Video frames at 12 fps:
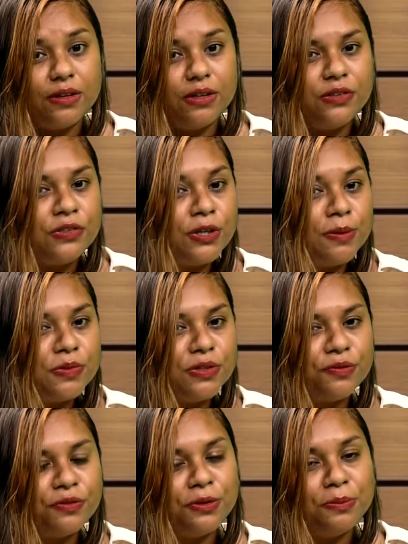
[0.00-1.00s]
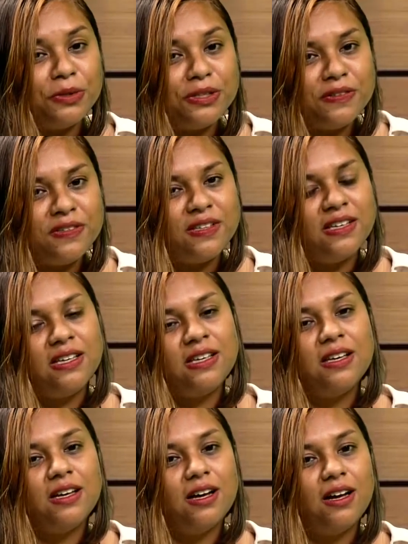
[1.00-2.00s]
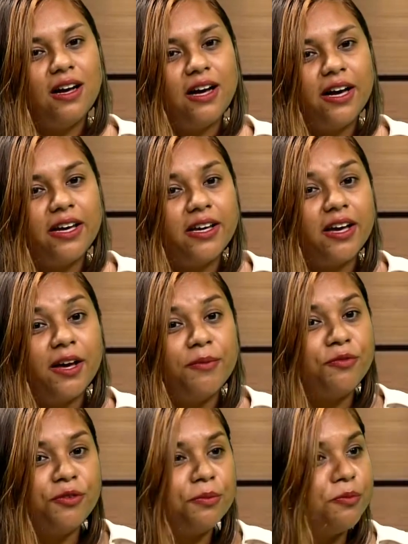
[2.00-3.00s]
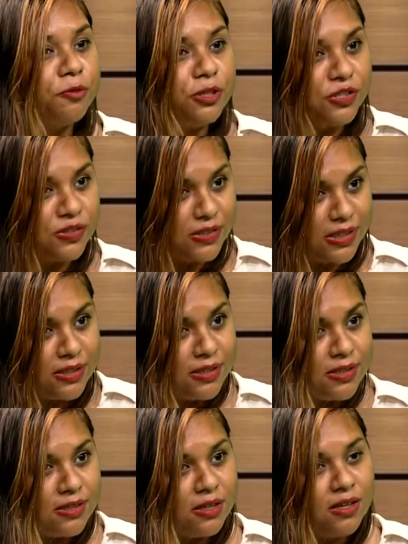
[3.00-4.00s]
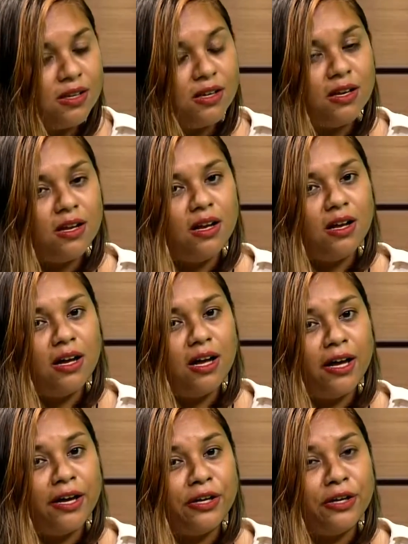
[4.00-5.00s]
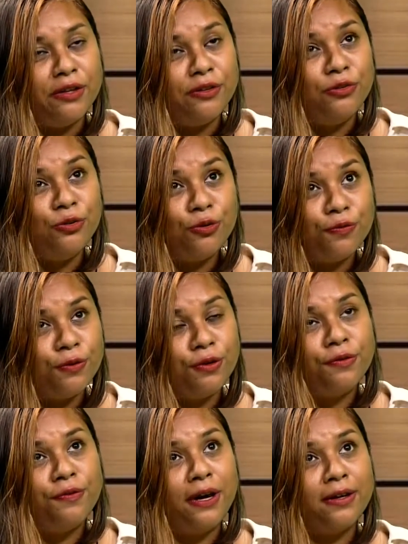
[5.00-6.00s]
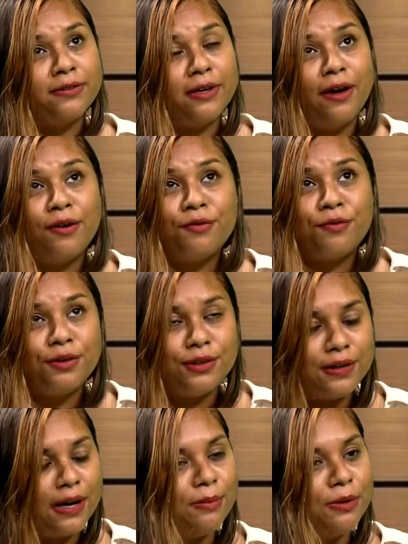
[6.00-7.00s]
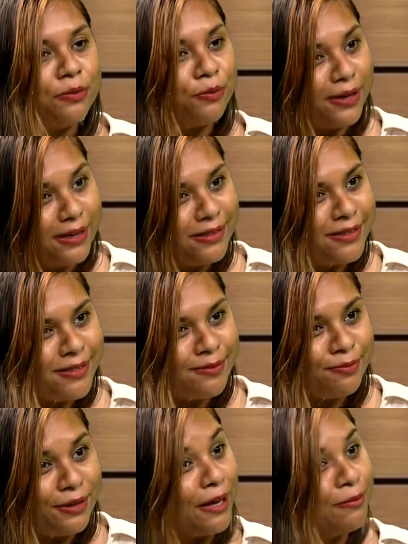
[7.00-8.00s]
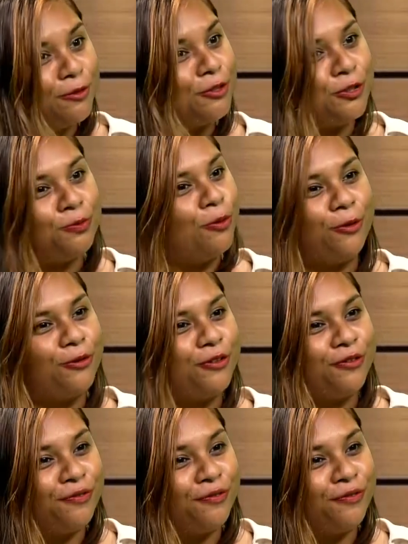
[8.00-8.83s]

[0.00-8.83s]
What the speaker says: in terms of community, I am from Region 6. I know for a fact every time it rains, Blackbush Polder